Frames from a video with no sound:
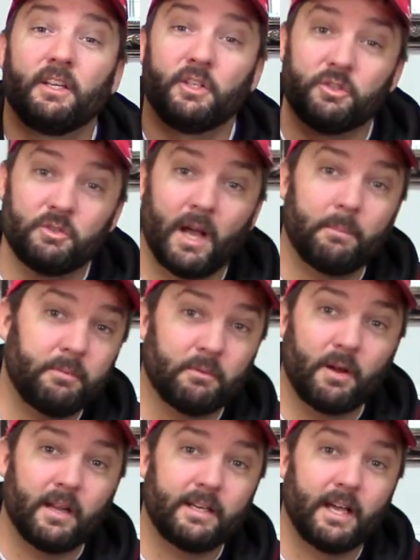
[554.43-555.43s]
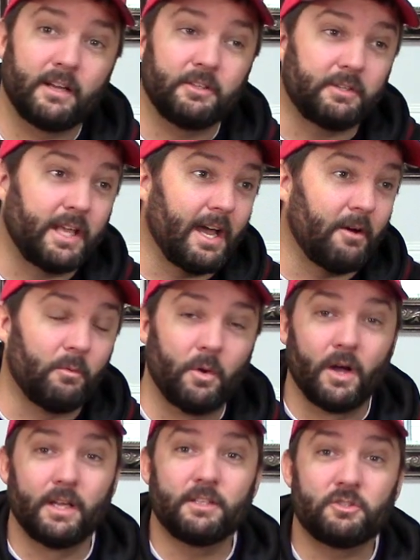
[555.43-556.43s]
You drop your rod down, you count
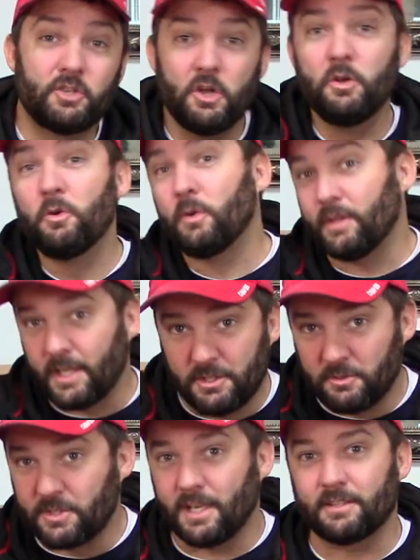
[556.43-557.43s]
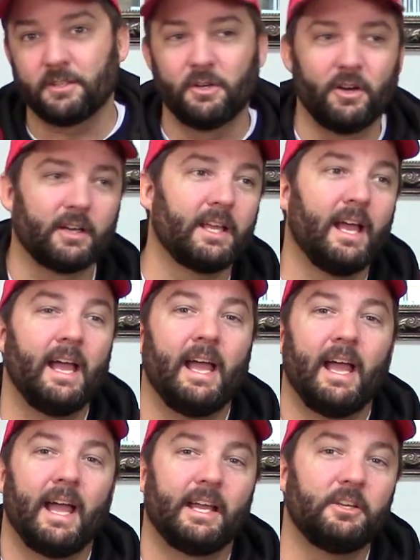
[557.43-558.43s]
one, two, and then you set the hook.
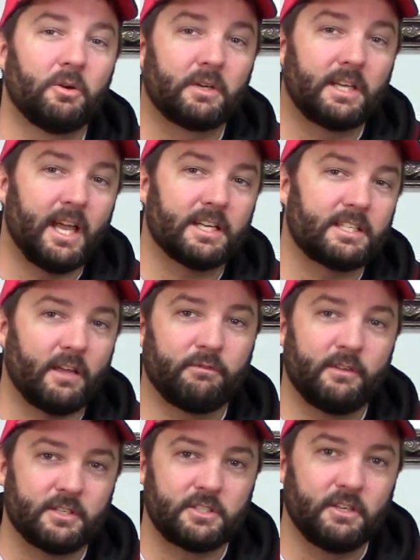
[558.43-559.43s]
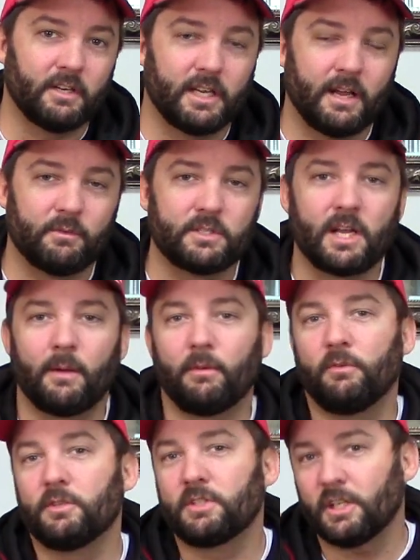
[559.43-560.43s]
And you'll catch that fish nearly every time.
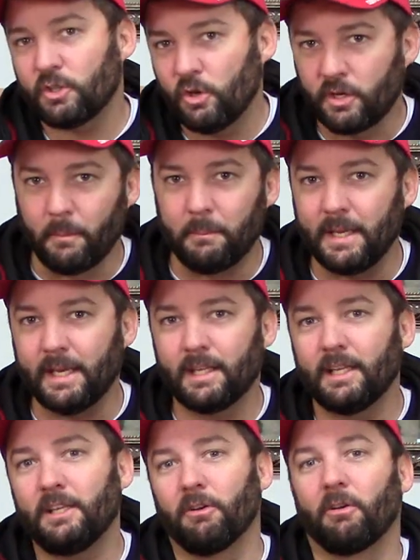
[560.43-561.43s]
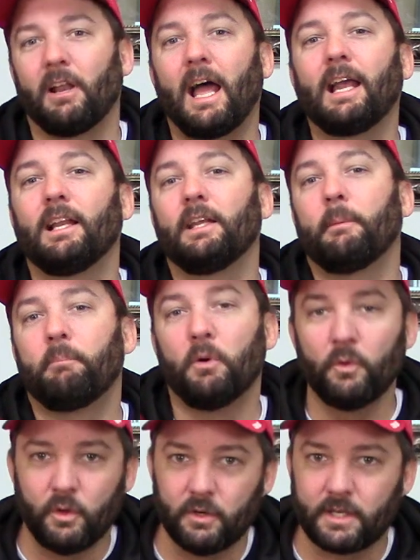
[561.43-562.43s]
If you set the hook immediately, you're likely to
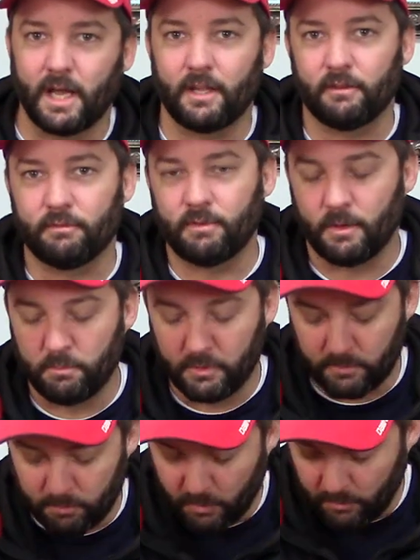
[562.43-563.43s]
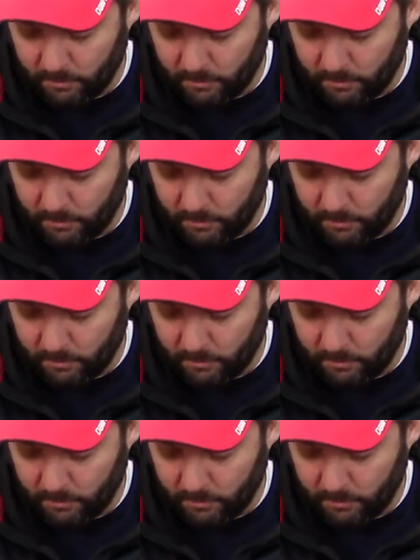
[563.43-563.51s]
pull the hook out of the, uh, put, pull